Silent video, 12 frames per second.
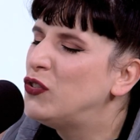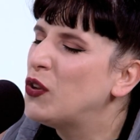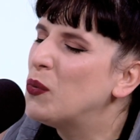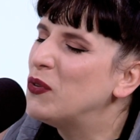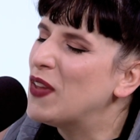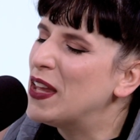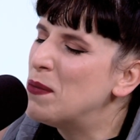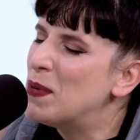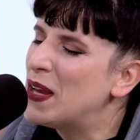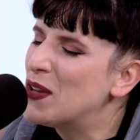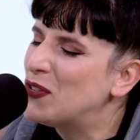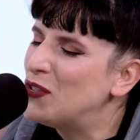was
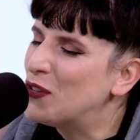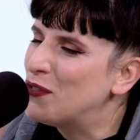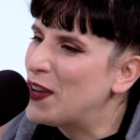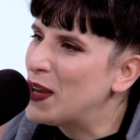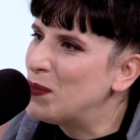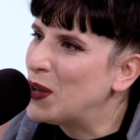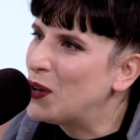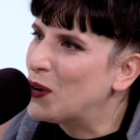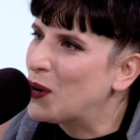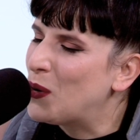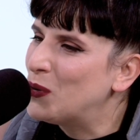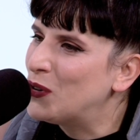anybody else in your family,
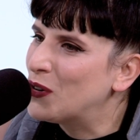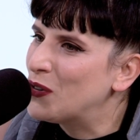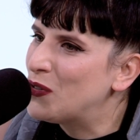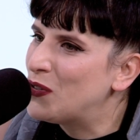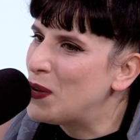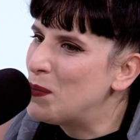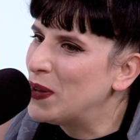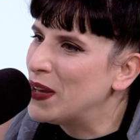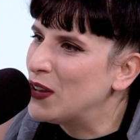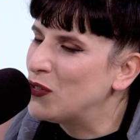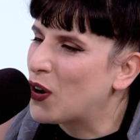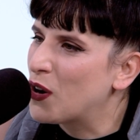your older
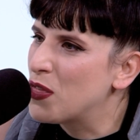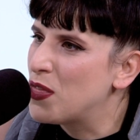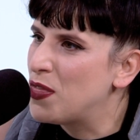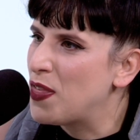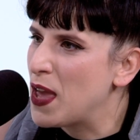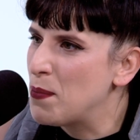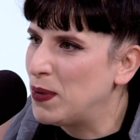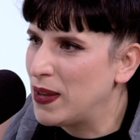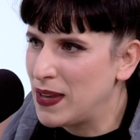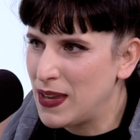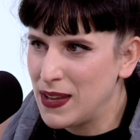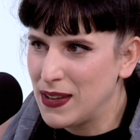siblings, are they
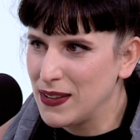playing?